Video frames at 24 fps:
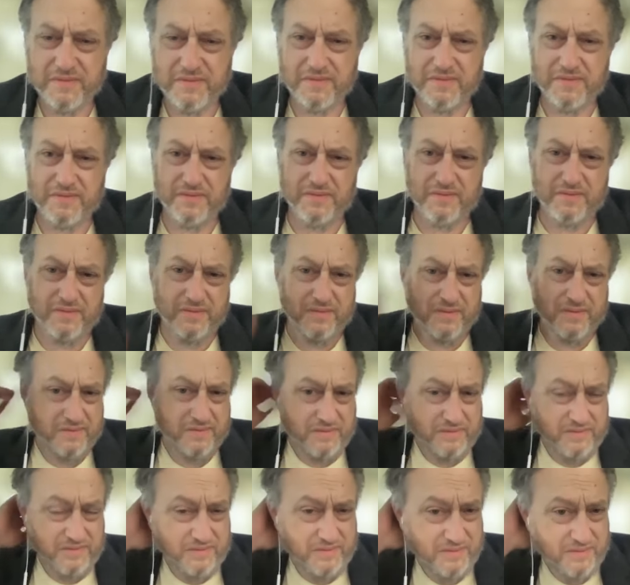
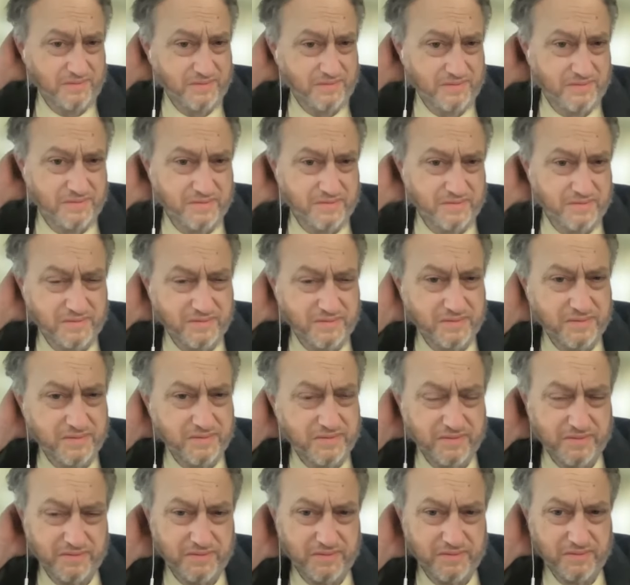
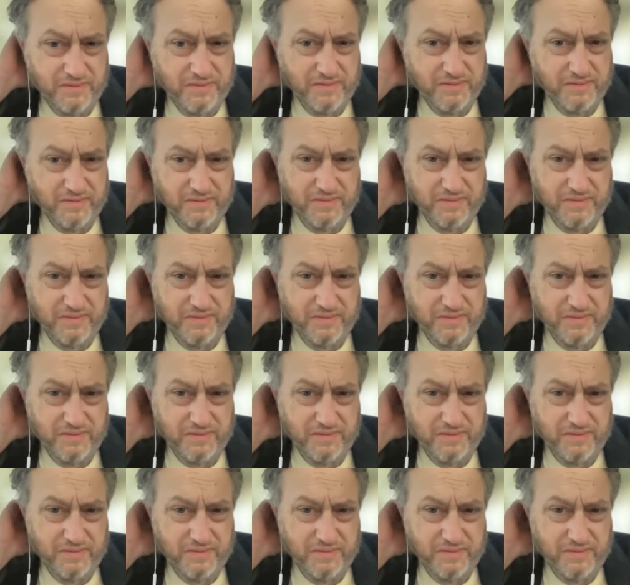[no speech]